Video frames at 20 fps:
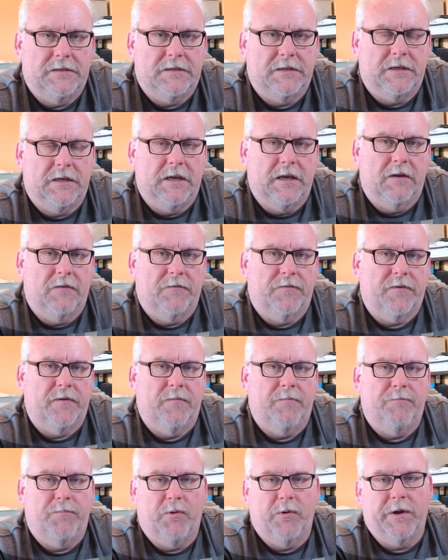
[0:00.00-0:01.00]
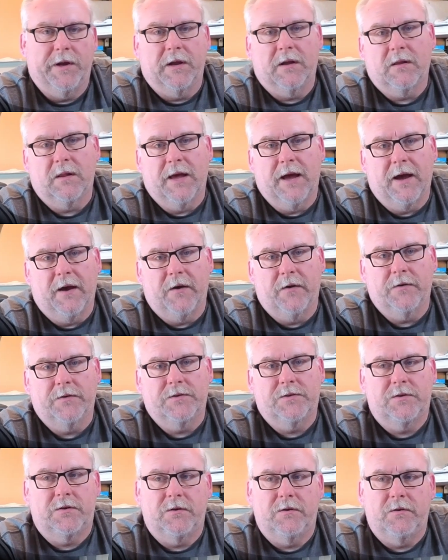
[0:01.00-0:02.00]
to get from point
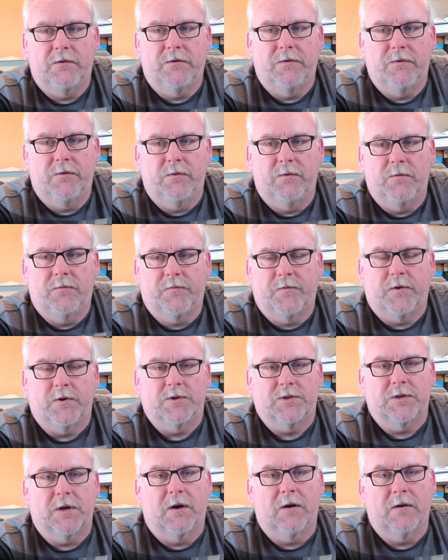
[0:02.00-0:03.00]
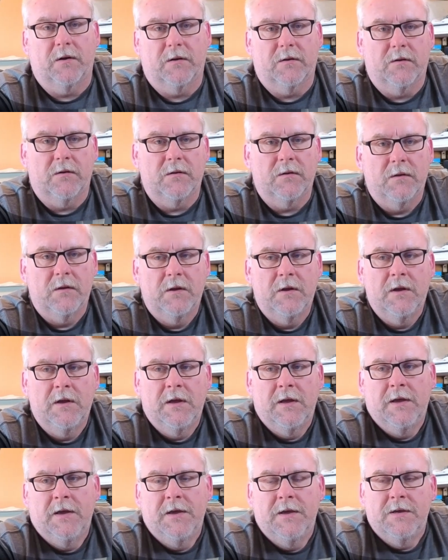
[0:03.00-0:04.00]
cloud to first article.
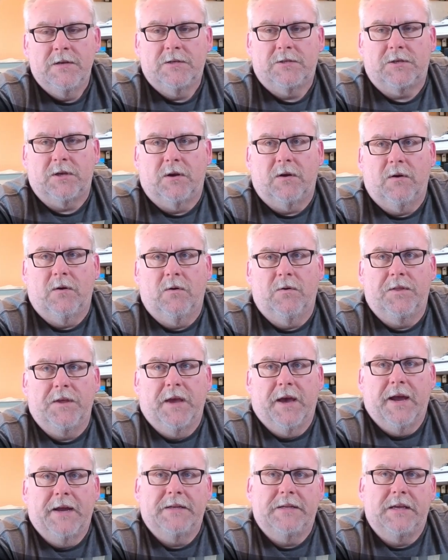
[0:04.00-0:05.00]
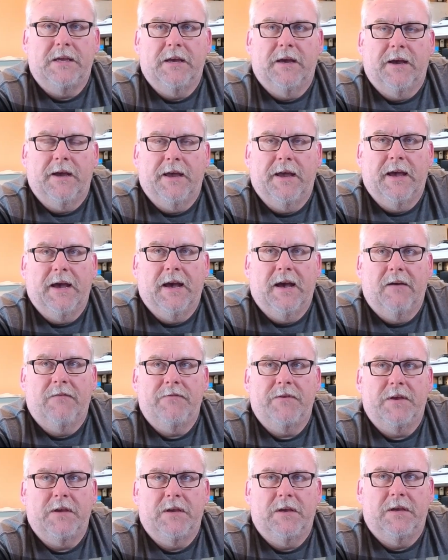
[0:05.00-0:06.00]
So the idea I
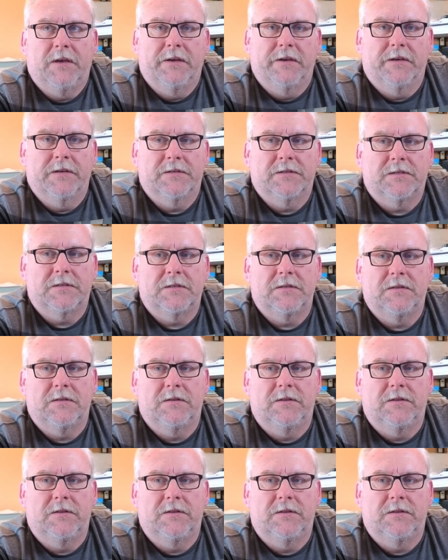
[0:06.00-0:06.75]
have is